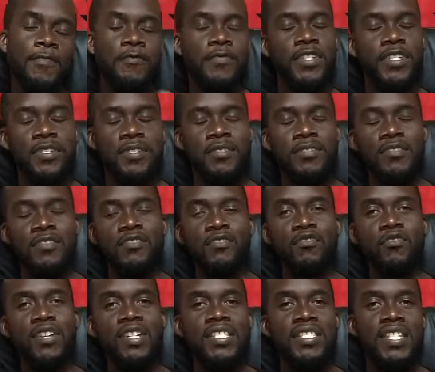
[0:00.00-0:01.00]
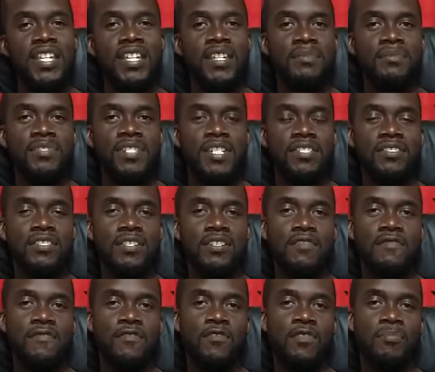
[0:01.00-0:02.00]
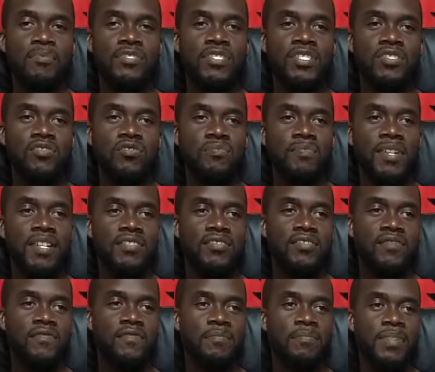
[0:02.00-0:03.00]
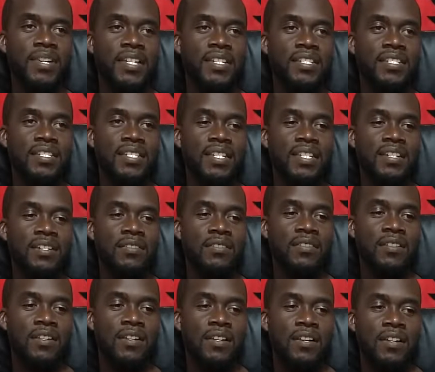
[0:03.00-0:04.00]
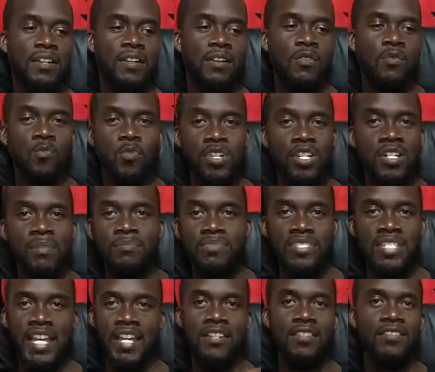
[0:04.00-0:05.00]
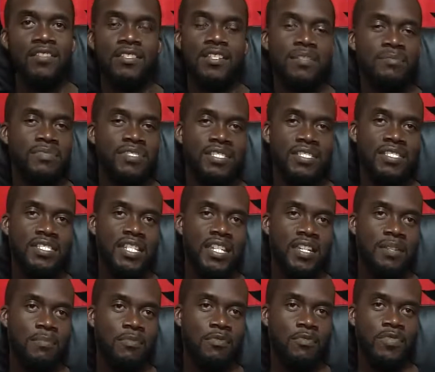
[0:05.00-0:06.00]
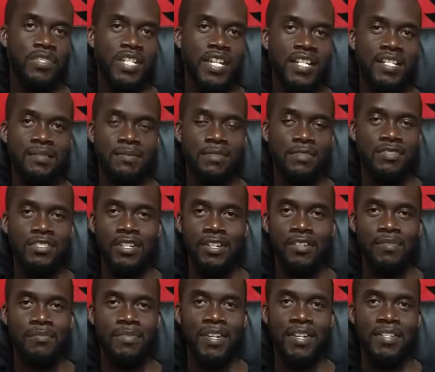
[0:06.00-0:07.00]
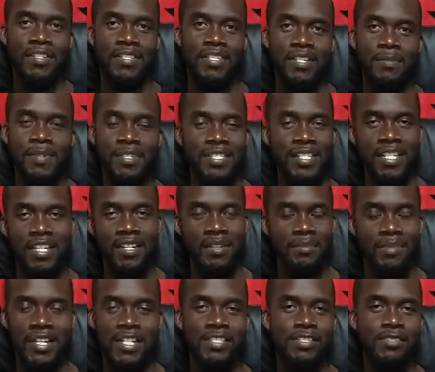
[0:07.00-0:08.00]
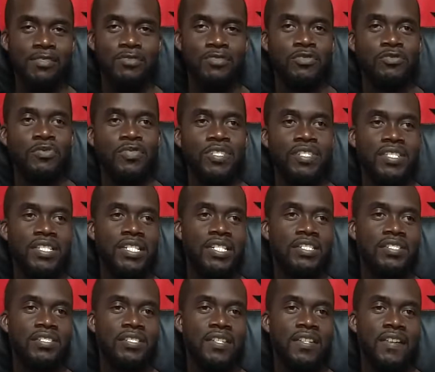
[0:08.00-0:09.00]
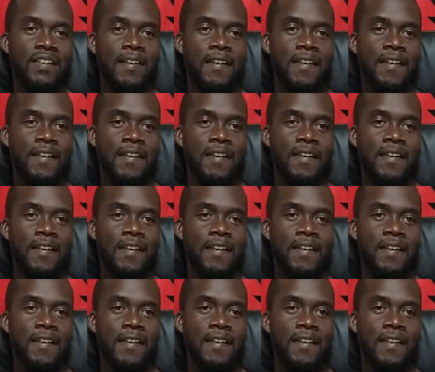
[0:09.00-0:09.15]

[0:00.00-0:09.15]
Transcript: three great names out there for a potential matchup for Pacquiao. One of them's not going to come to the table. We're not even going to talk about him. I think everybody knows who he is.